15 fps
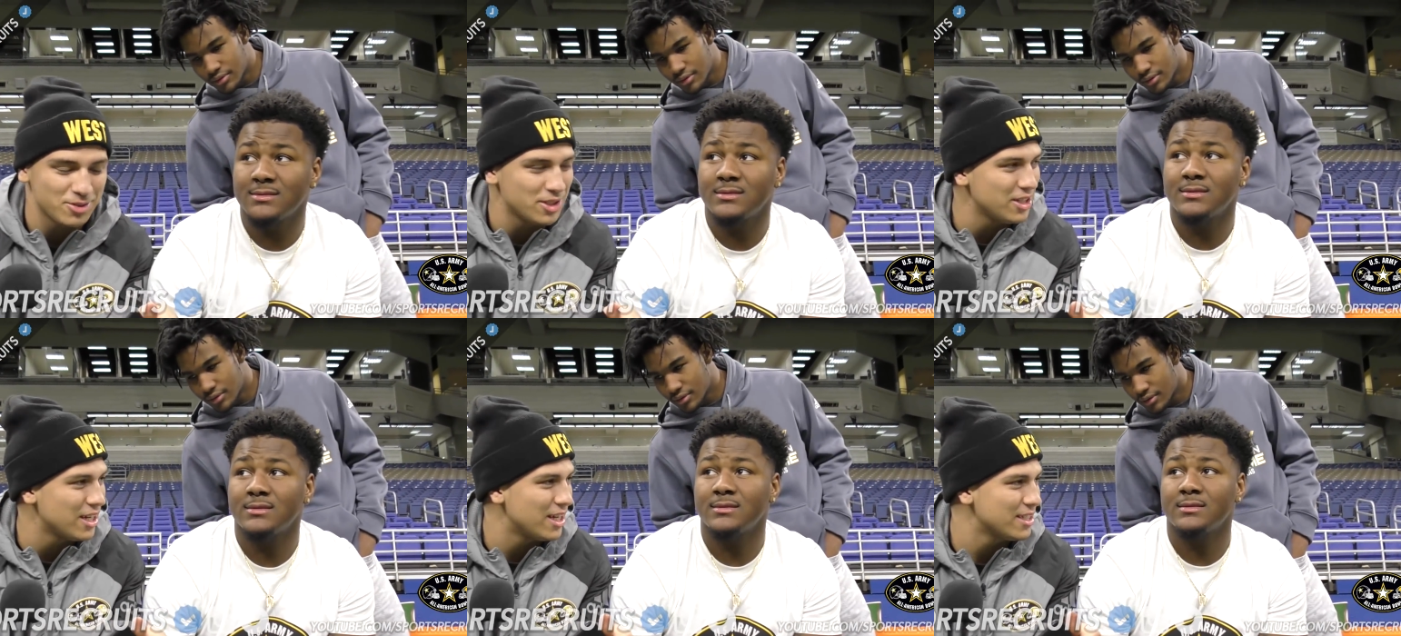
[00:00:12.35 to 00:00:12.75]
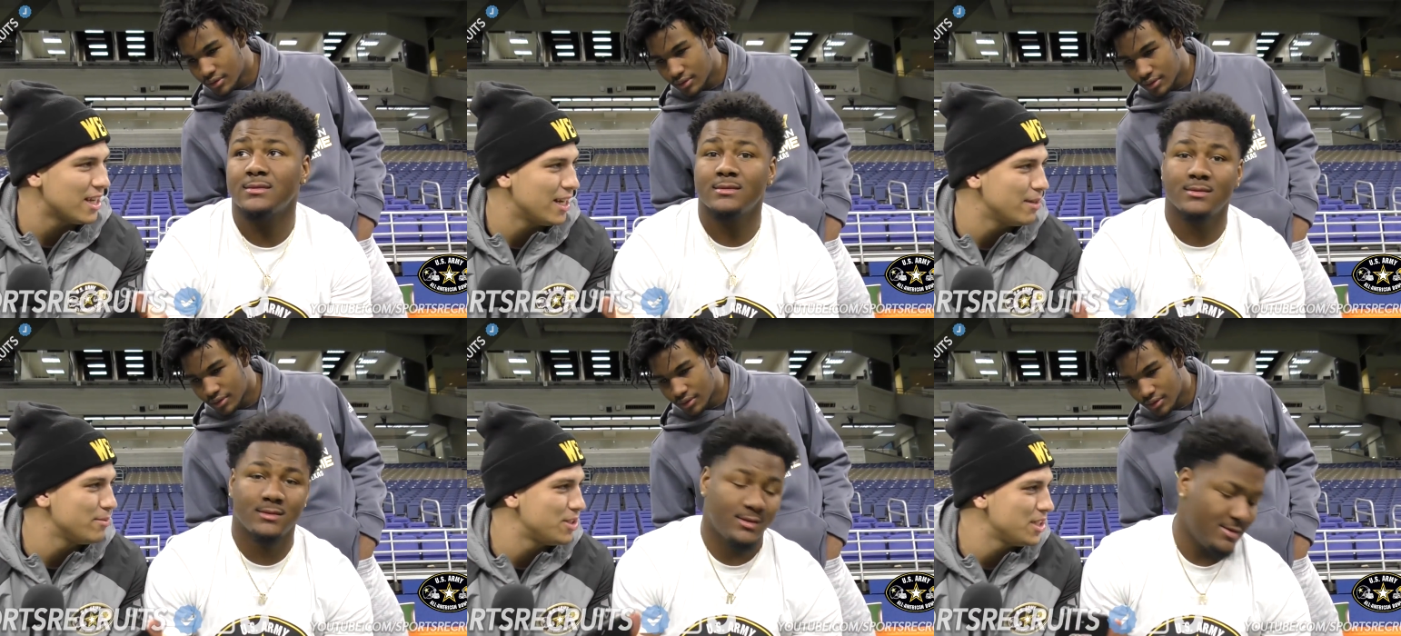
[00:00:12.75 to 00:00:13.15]
Speaker 1: What do you
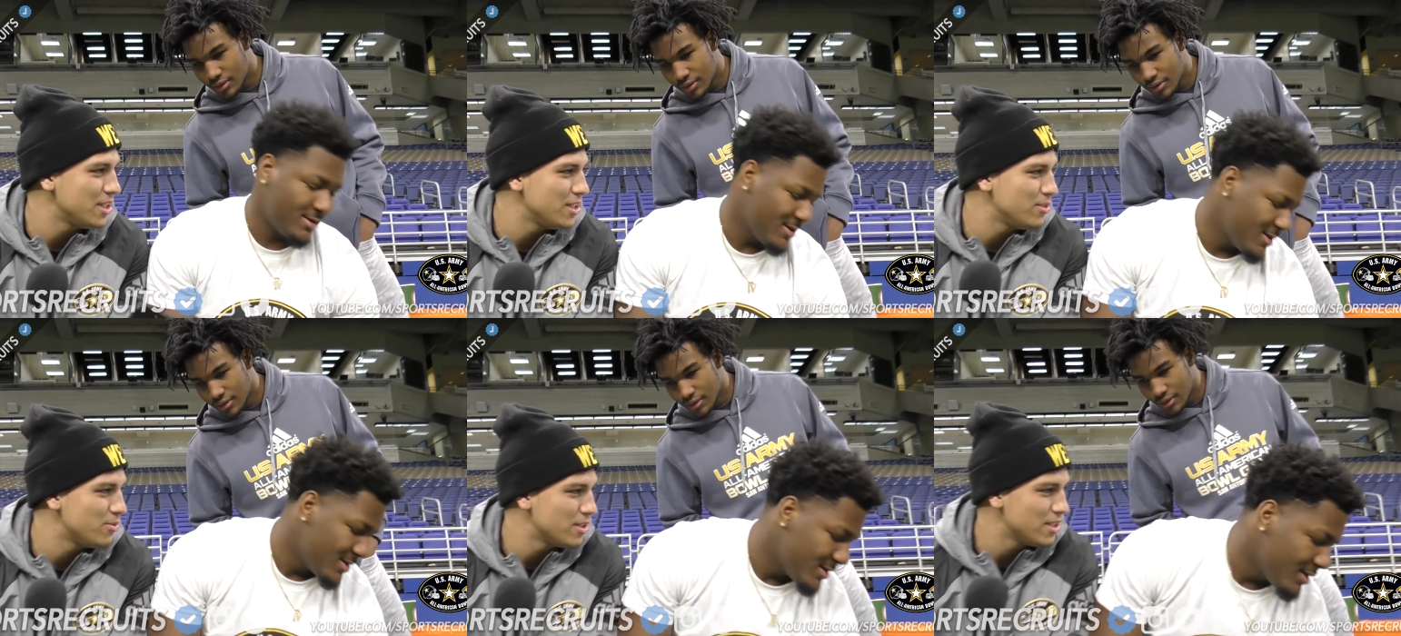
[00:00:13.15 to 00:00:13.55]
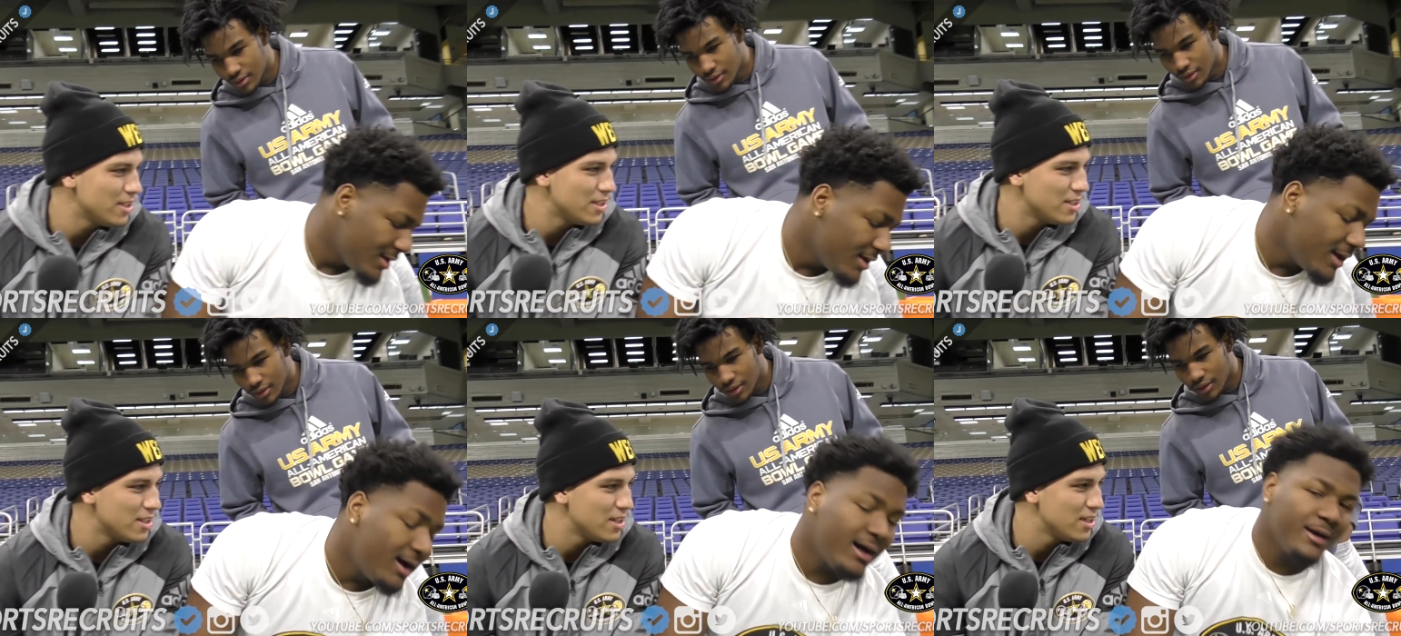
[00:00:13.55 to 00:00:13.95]
guys? IMG. What?
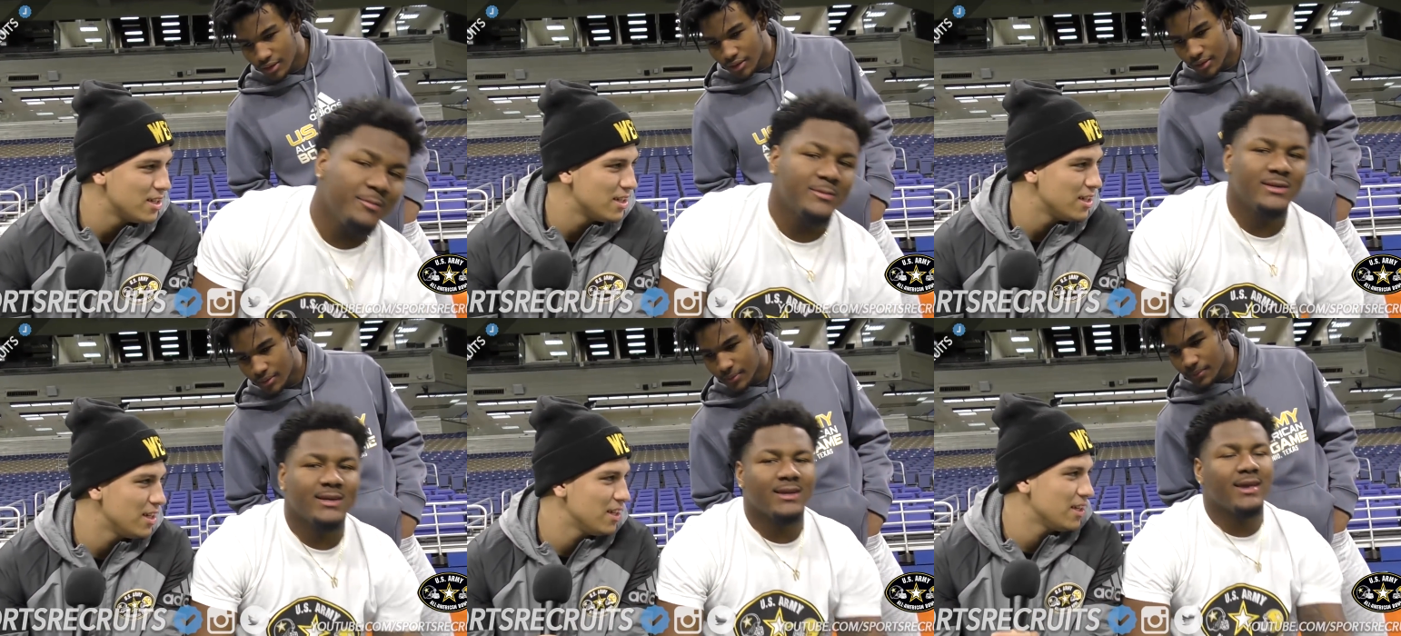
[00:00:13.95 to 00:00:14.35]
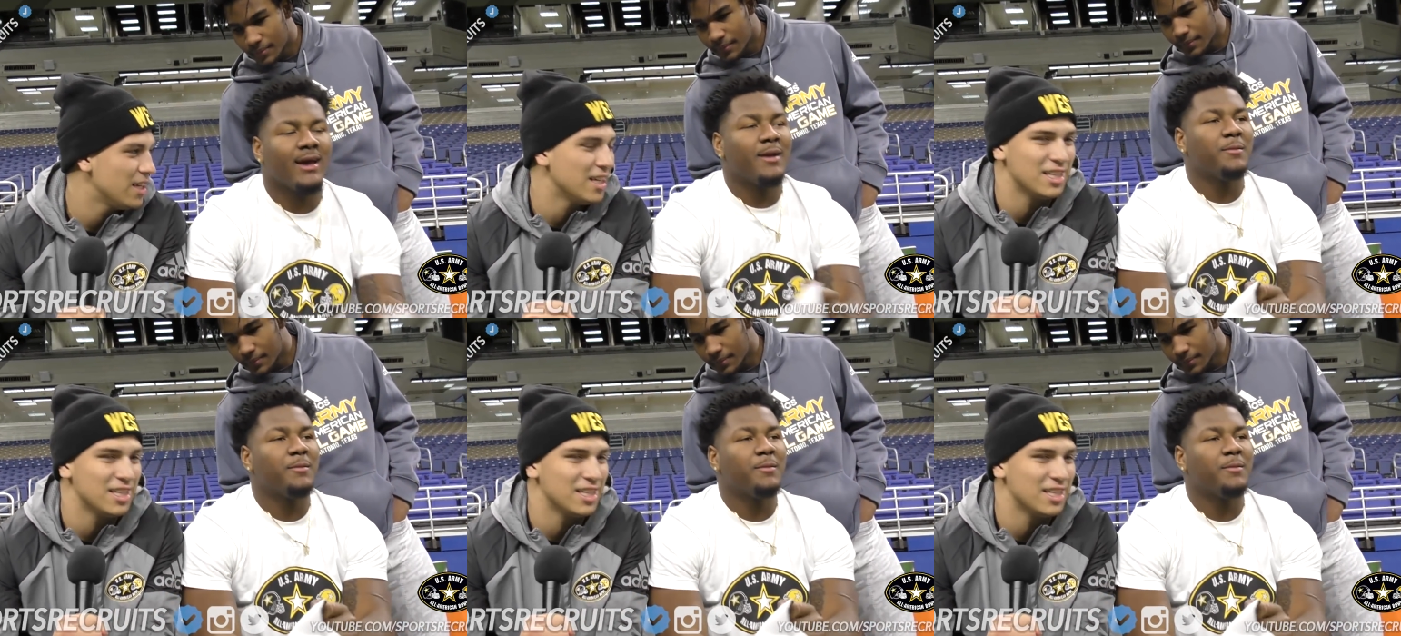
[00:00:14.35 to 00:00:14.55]
IMG.